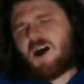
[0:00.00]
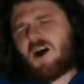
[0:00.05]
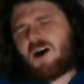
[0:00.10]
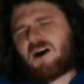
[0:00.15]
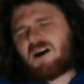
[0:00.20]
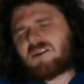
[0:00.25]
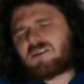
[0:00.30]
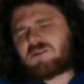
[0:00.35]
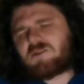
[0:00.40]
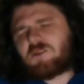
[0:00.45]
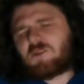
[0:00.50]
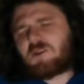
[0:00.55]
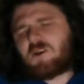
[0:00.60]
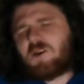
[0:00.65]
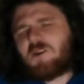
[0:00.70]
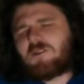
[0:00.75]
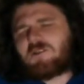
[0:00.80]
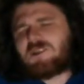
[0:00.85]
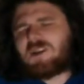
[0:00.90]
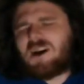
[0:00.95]
Oh, it's so
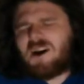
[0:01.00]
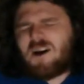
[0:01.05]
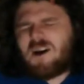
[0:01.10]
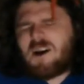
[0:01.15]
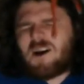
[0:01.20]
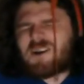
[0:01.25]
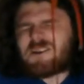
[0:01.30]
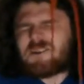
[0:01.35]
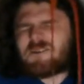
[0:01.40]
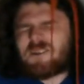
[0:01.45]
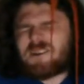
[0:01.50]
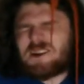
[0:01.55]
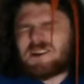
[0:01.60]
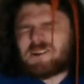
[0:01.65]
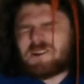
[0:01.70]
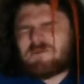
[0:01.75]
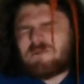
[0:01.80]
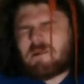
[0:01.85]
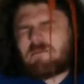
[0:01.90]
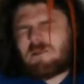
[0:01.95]
cold. Oh, it's running
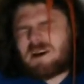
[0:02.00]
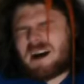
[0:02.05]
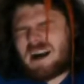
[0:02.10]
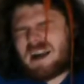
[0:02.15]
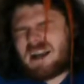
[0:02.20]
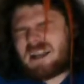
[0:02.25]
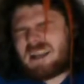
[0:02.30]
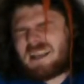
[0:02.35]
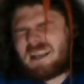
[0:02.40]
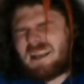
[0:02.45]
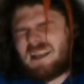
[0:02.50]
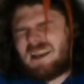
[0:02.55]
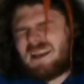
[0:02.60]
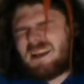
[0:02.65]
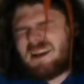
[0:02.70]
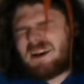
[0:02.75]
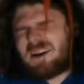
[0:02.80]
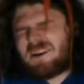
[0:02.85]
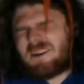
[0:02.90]
doing my back.